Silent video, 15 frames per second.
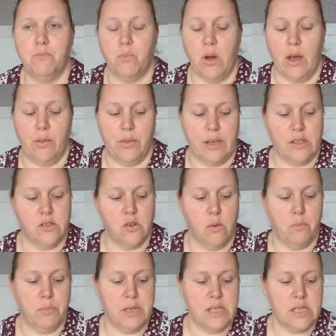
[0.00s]
well, things
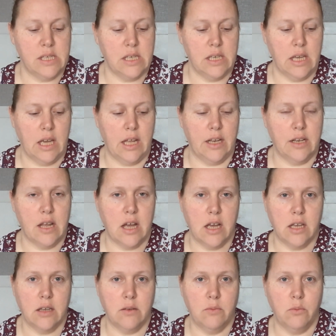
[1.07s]
got busy and
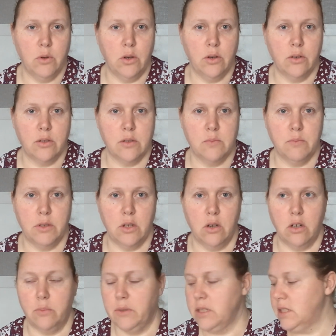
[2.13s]
I worked
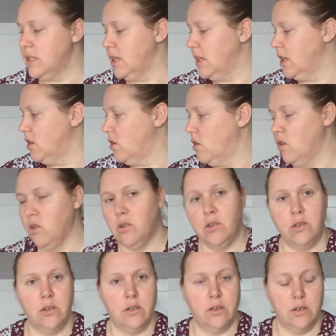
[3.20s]
monogamously
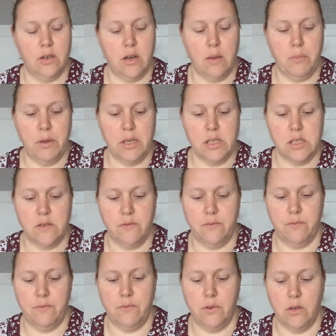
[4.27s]
on a piece
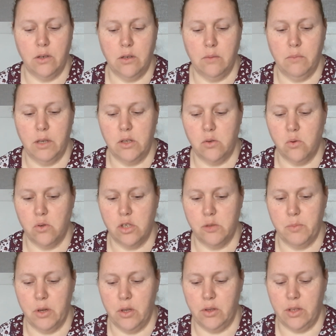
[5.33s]
for my daughter's
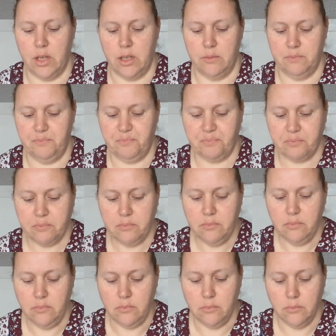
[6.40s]
birthday.
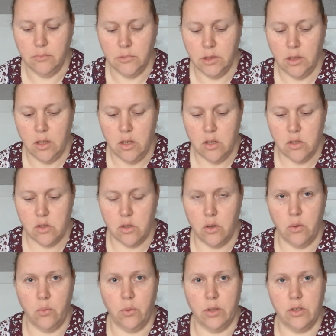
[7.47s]

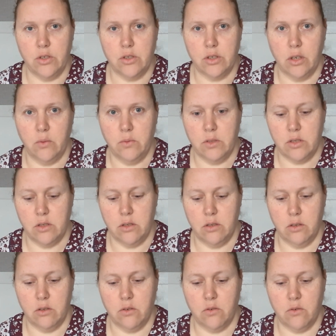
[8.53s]
So we're just going
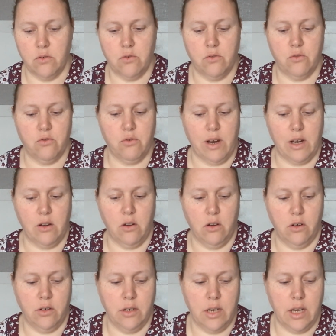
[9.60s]
to crack
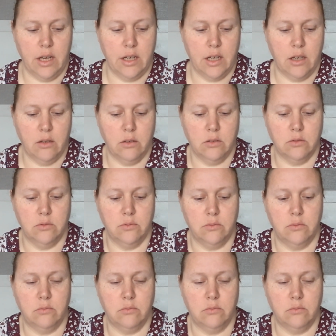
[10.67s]
on and I'll